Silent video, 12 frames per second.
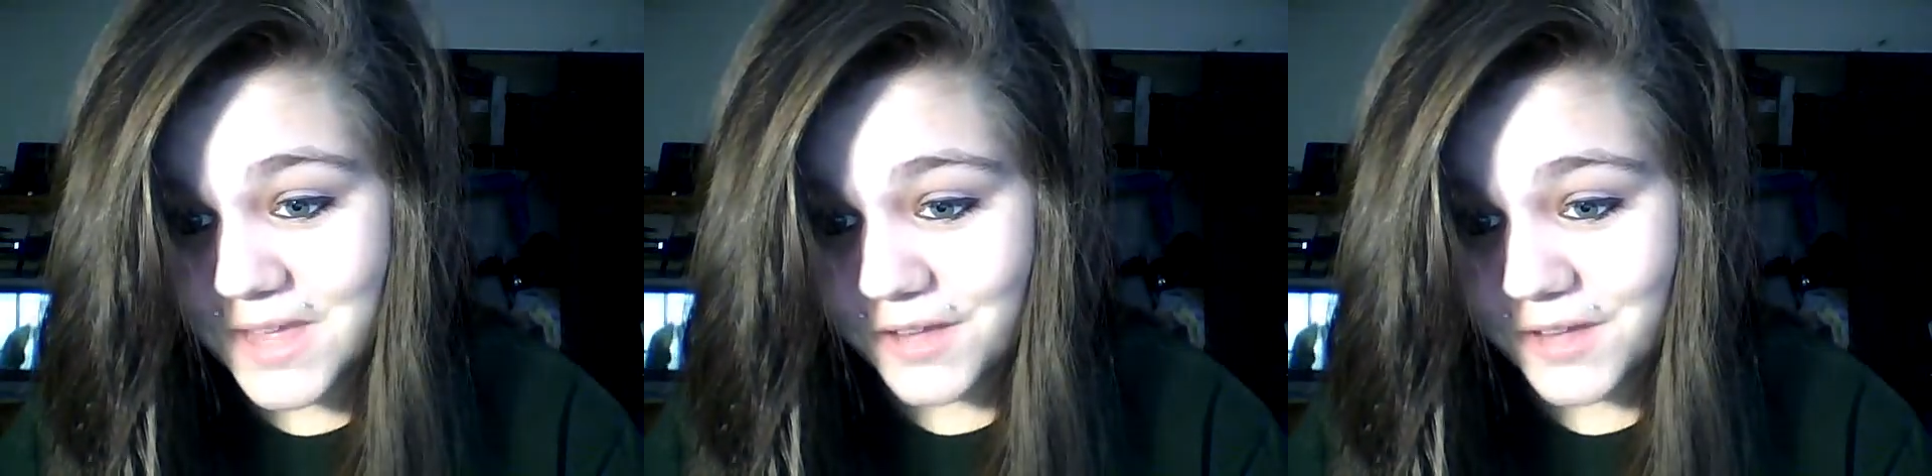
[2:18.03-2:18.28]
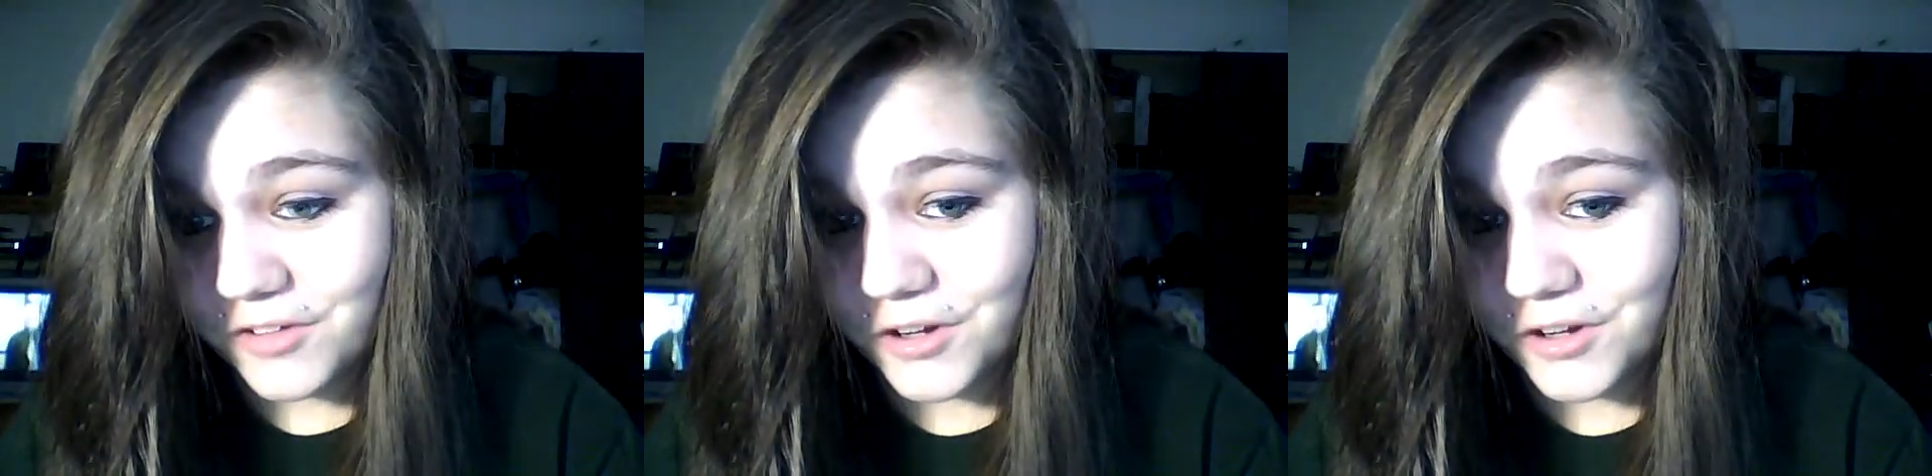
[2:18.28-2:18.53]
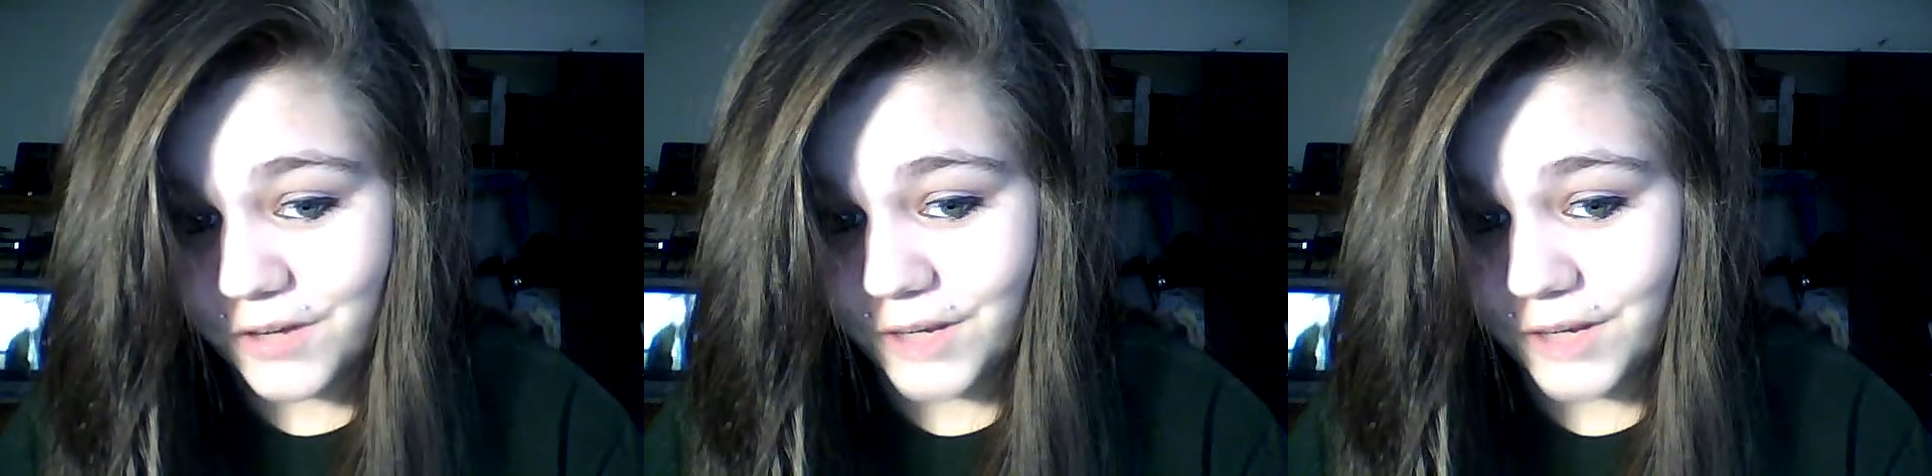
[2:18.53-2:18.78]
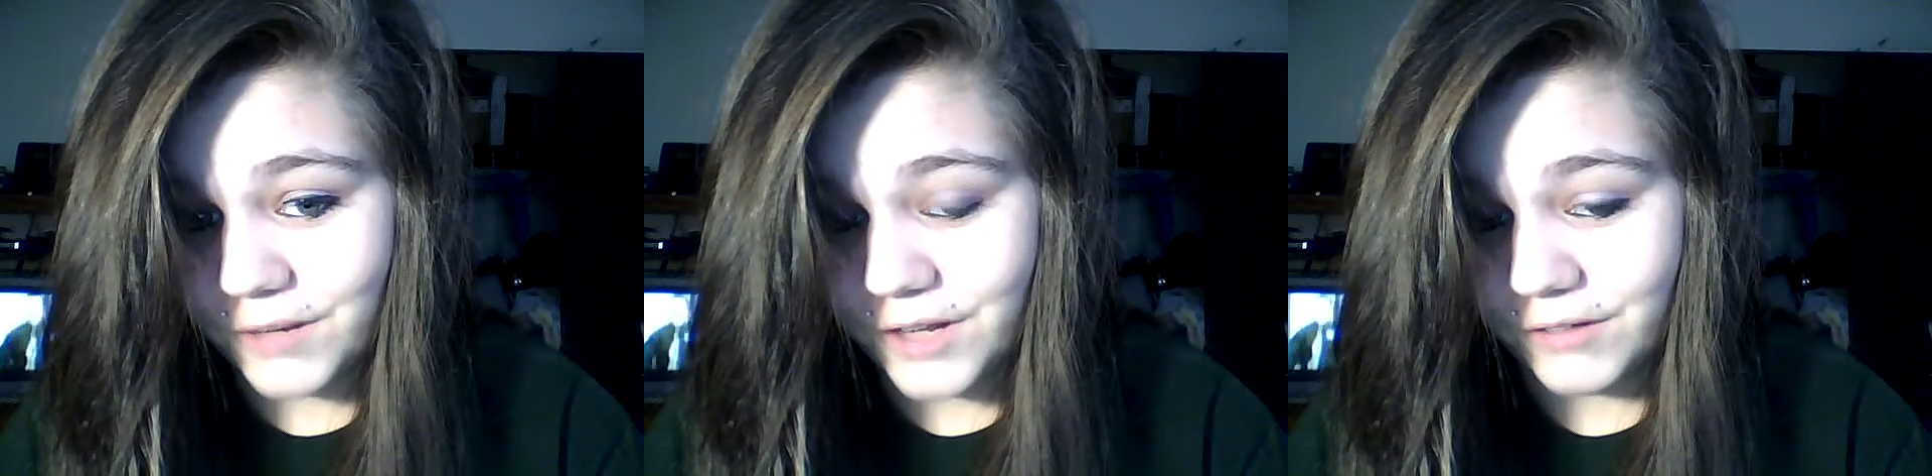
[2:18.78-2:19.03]
Do you know
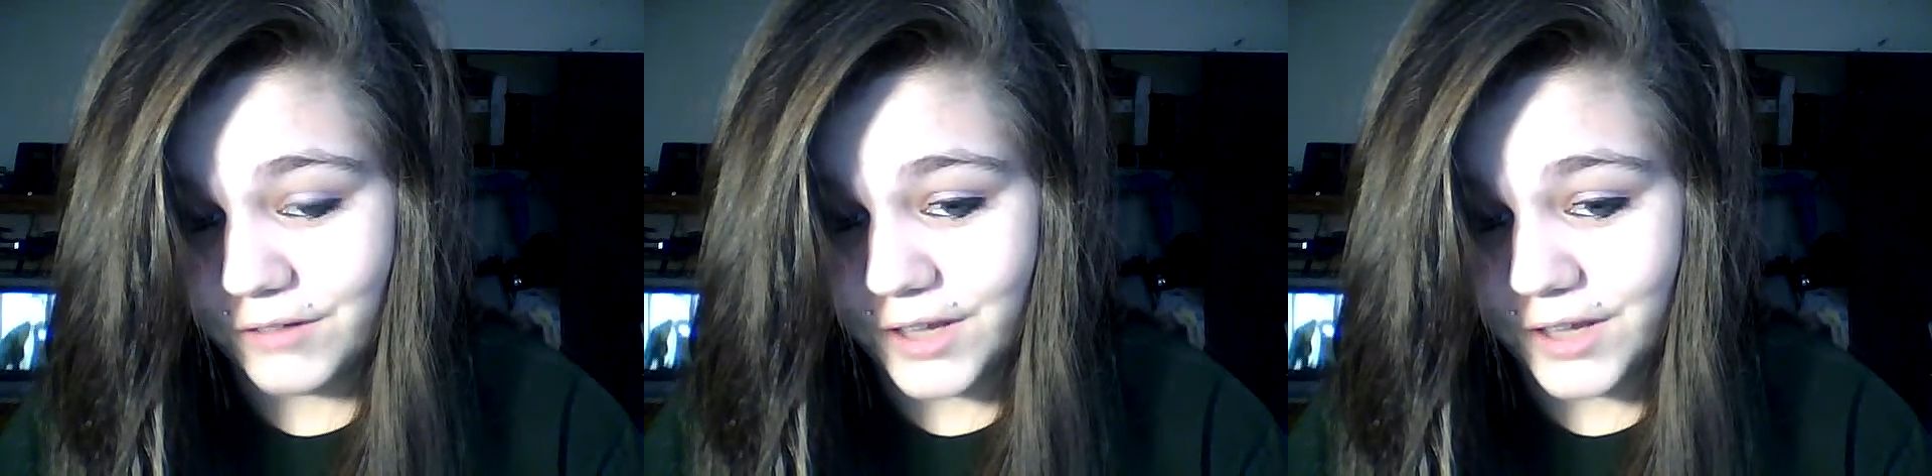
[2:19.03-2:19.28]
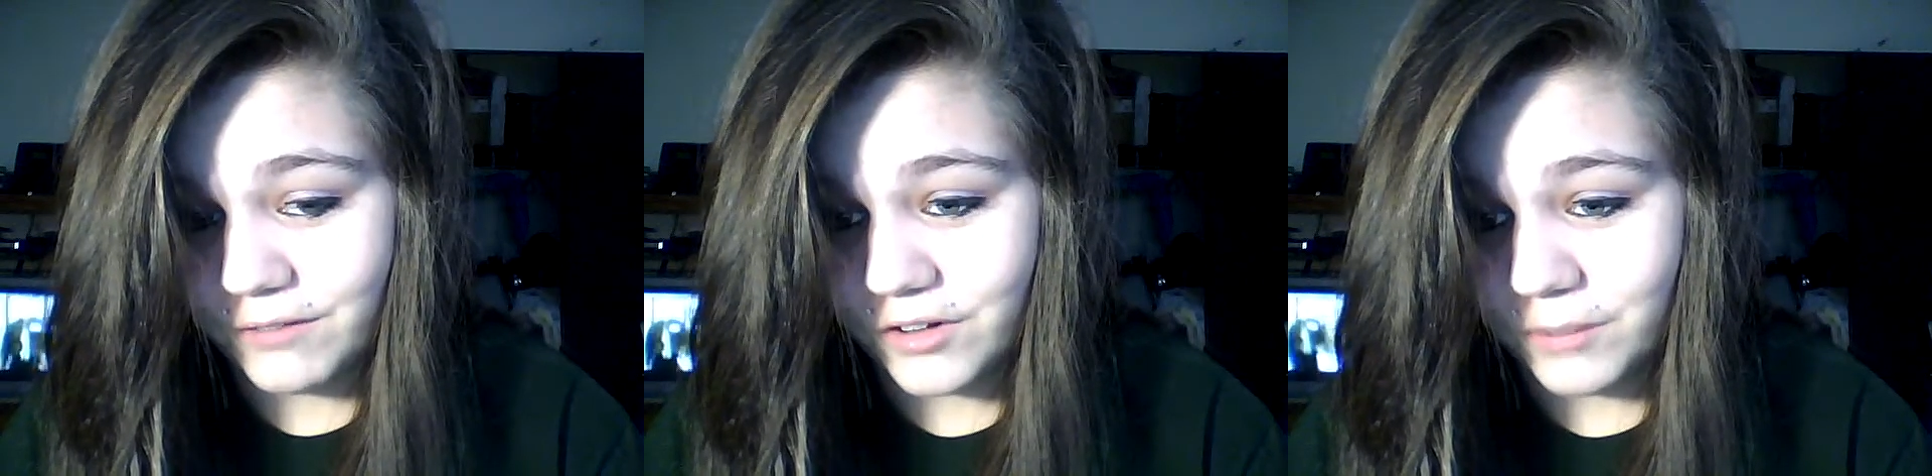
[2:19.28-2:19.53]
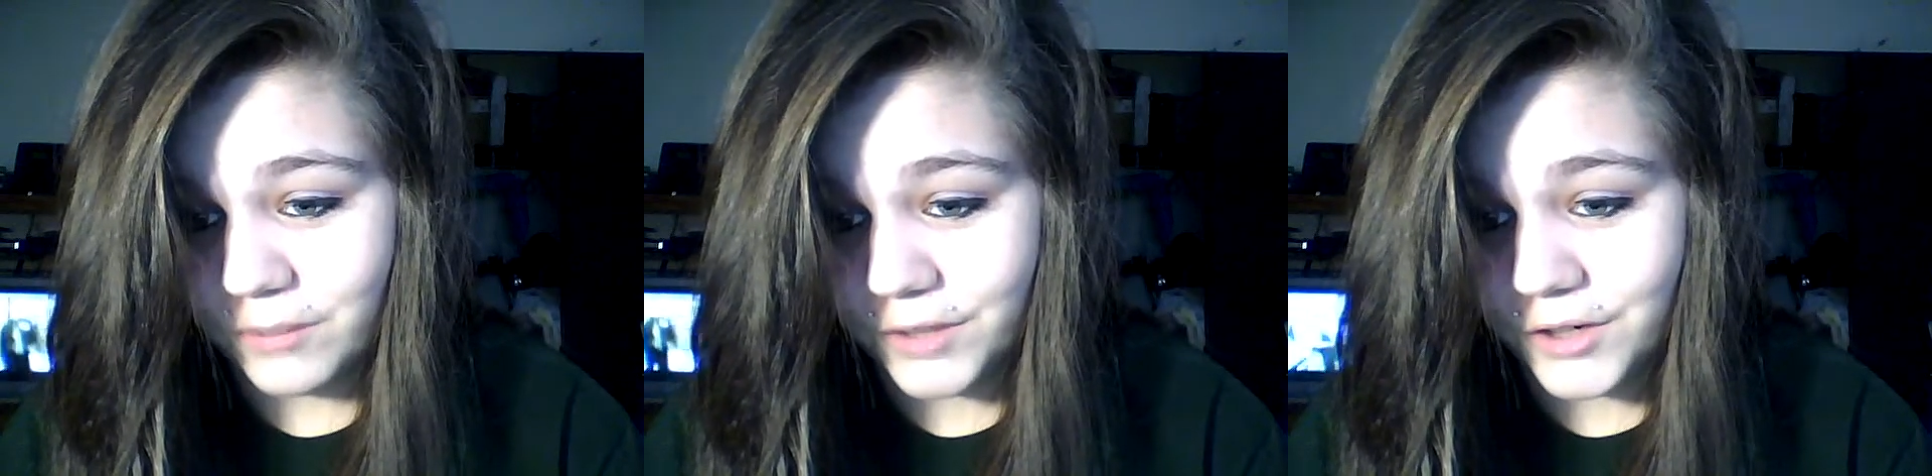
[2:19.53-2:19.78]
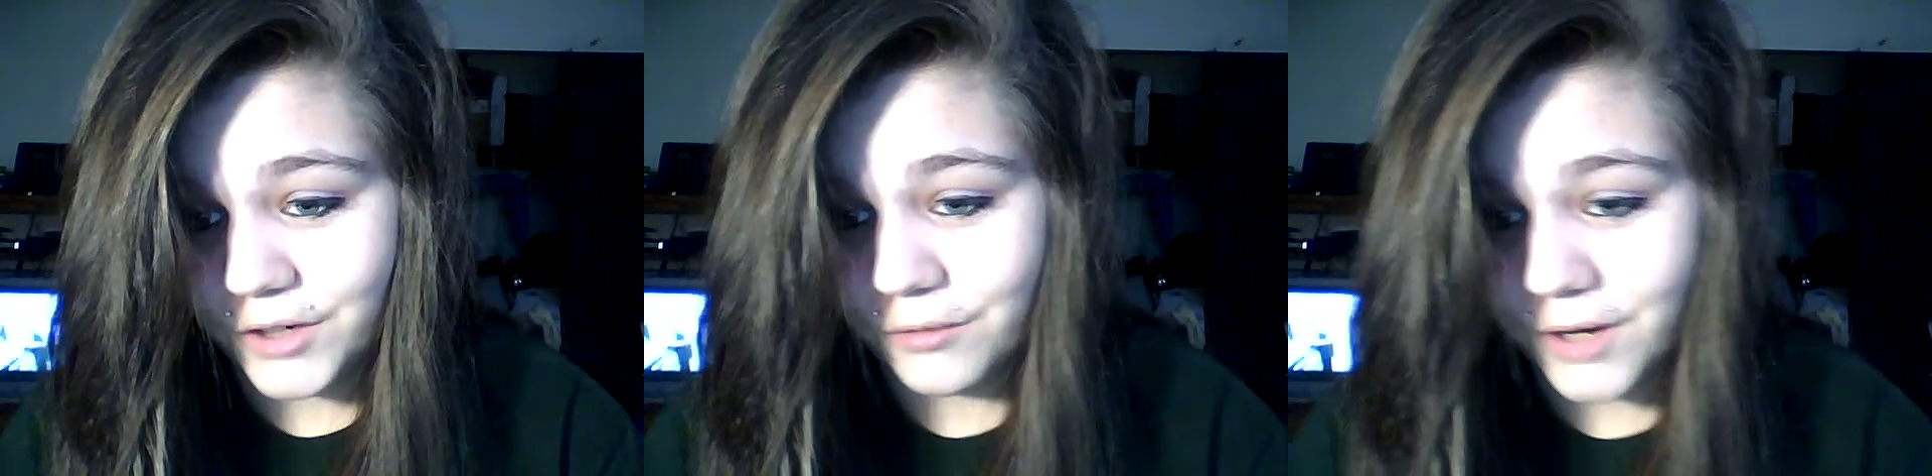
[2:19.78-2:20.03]
anyone in real life on Tumblr, and
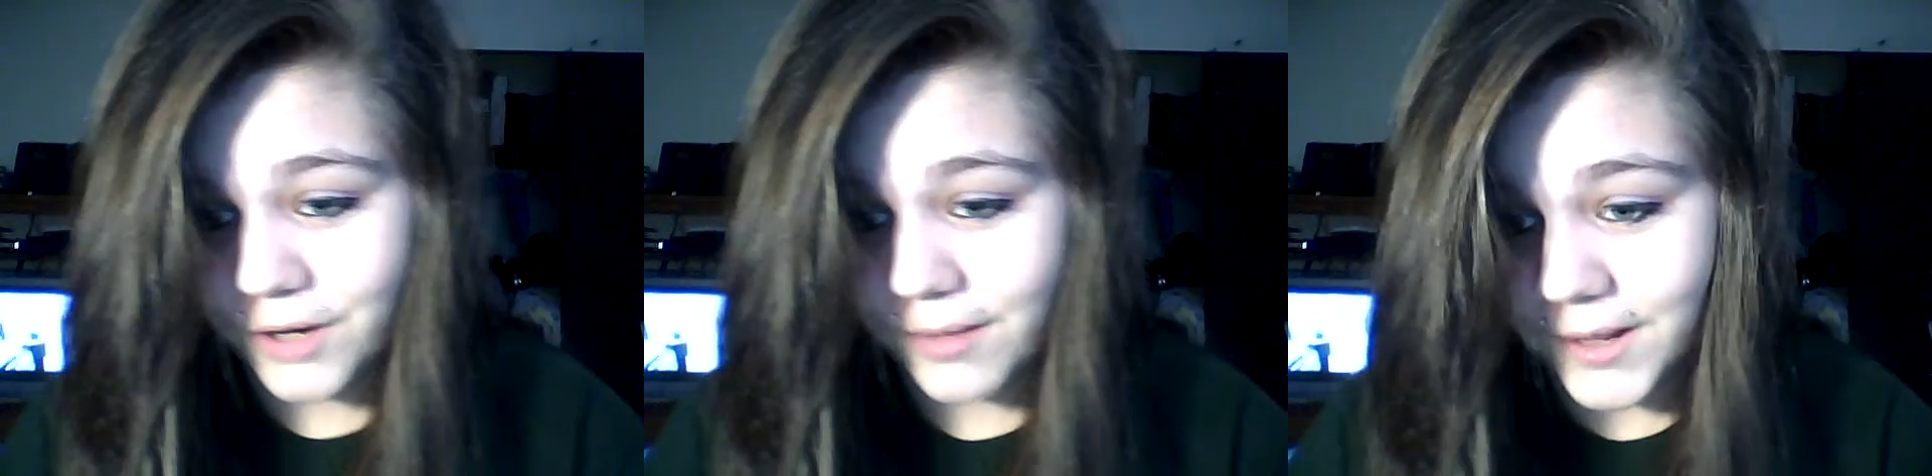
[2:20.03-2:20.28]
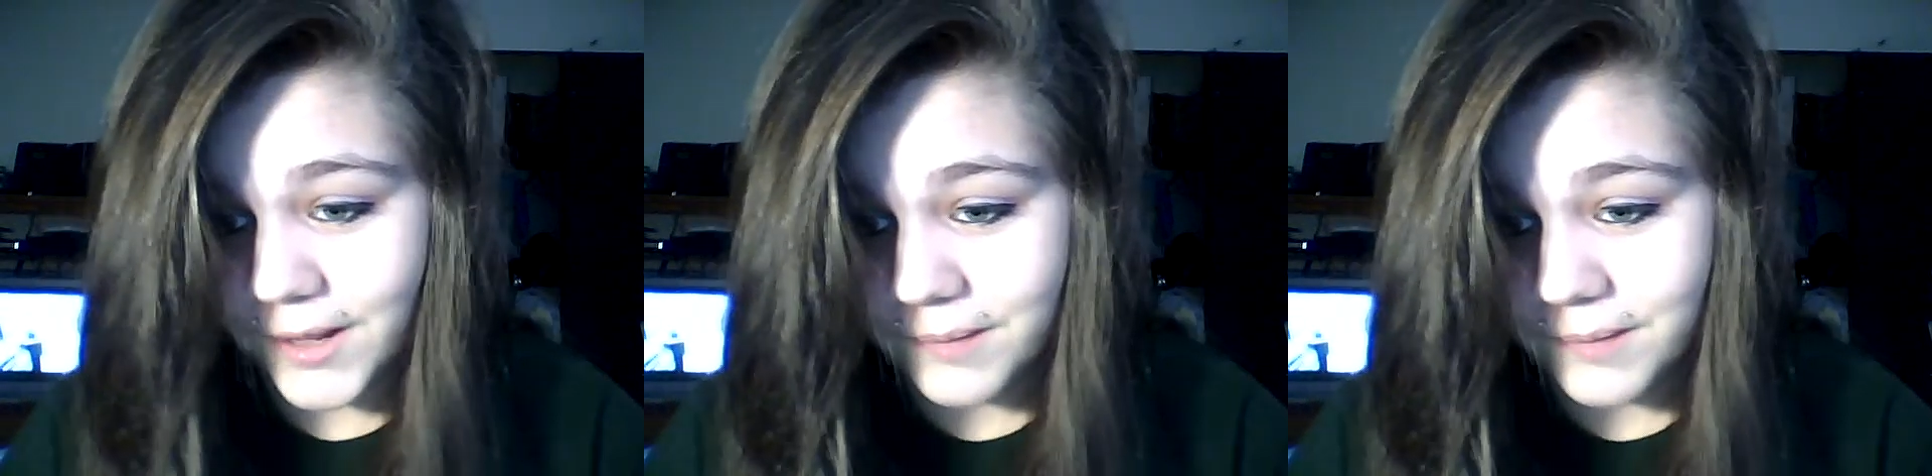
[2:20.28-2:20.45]
who are they?